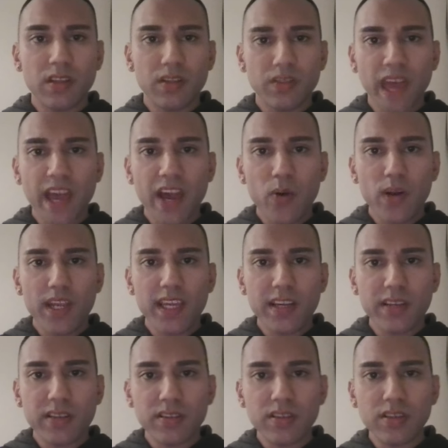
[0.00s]
They're only
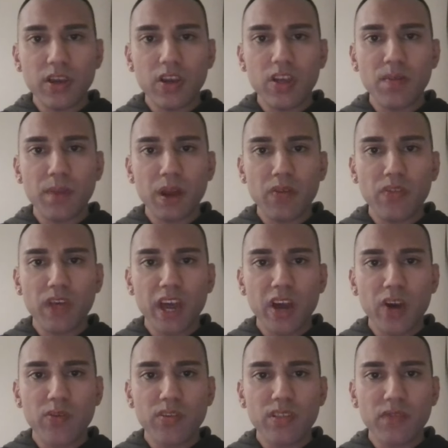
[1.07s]
concerned about their
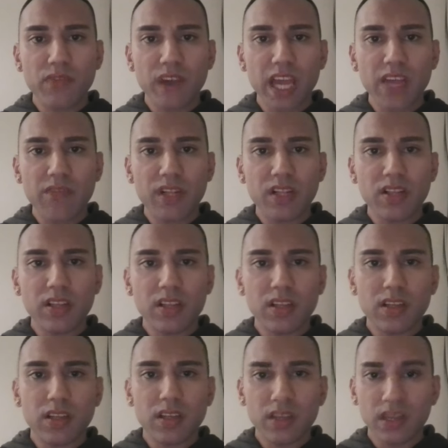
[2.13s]
own survival.
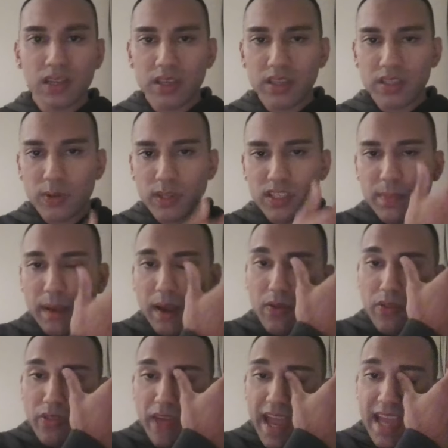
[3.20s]
So it's
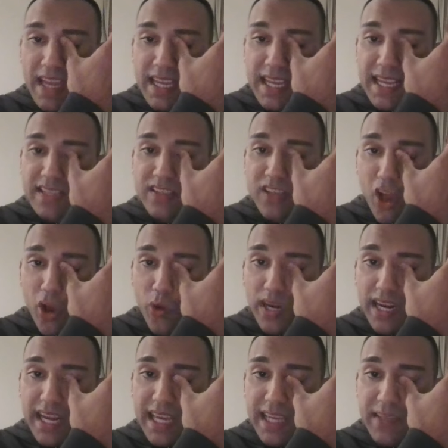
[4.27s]
about their needs
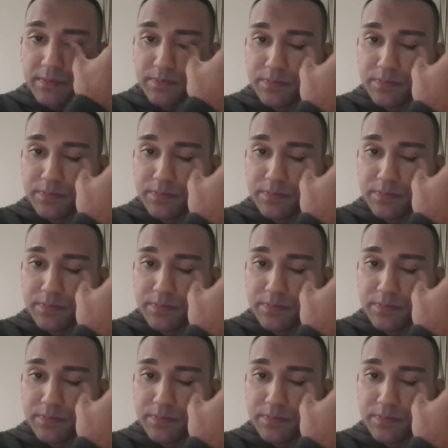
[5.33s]
only.